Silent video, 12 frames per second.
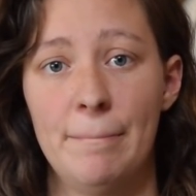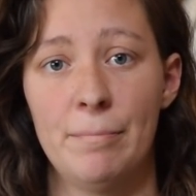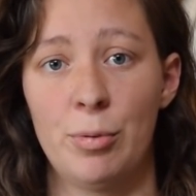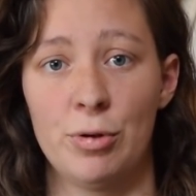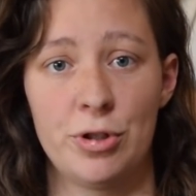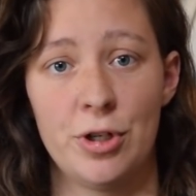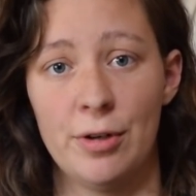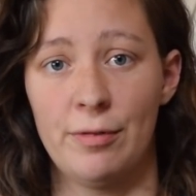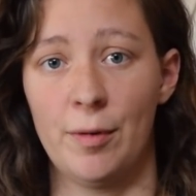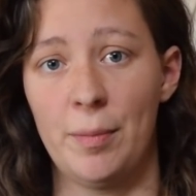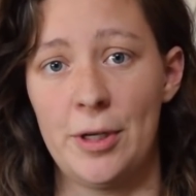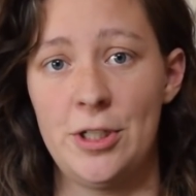portion of
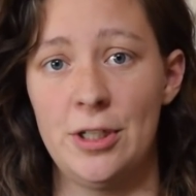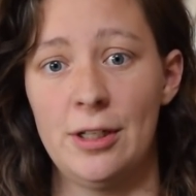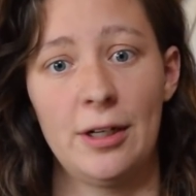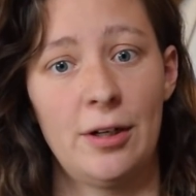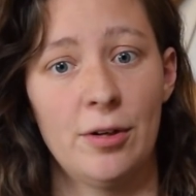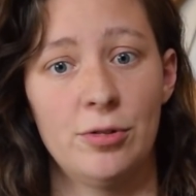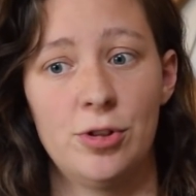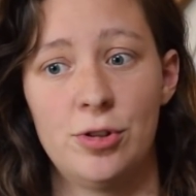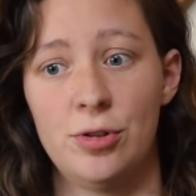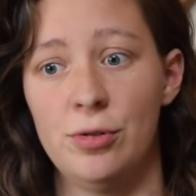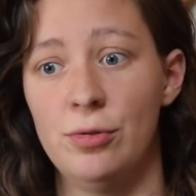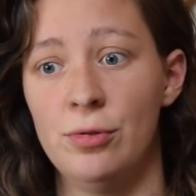our budget that goes
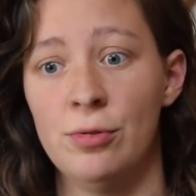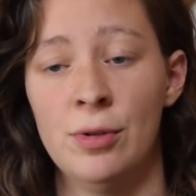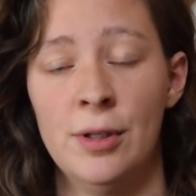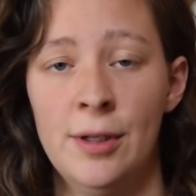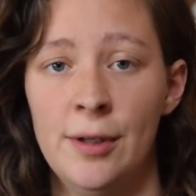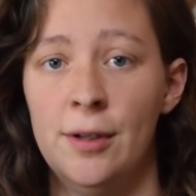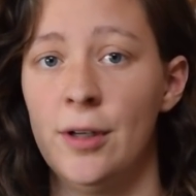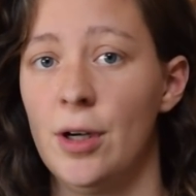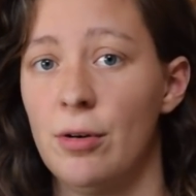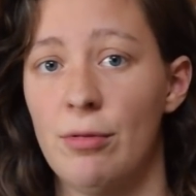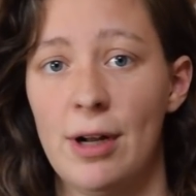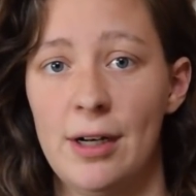to
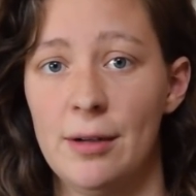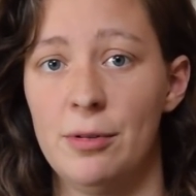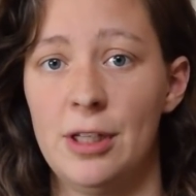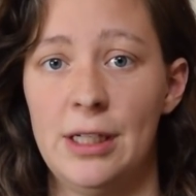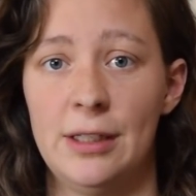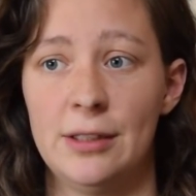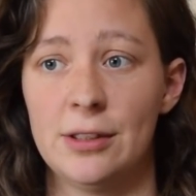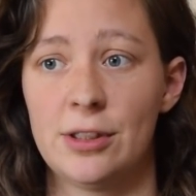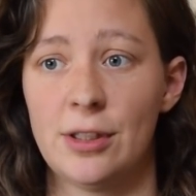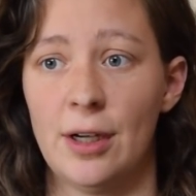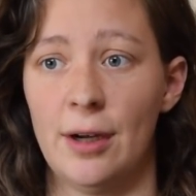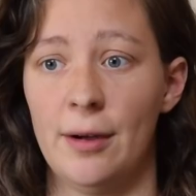random things,
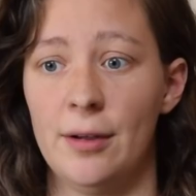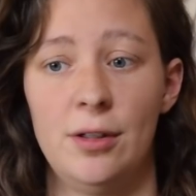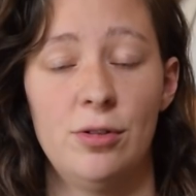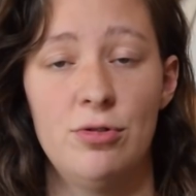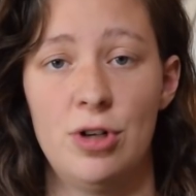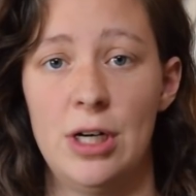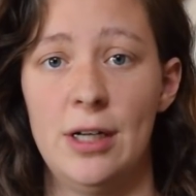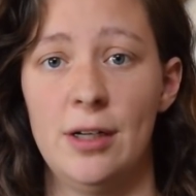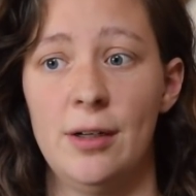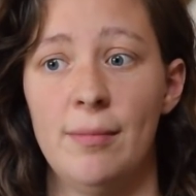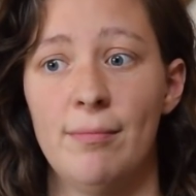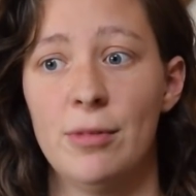
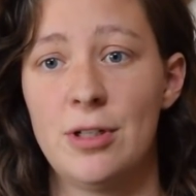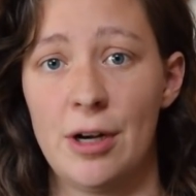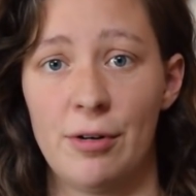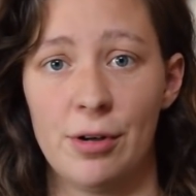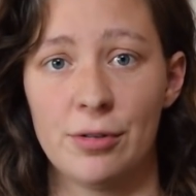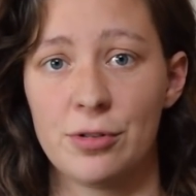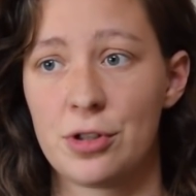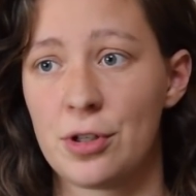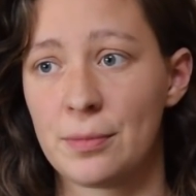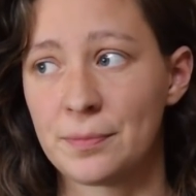usually materials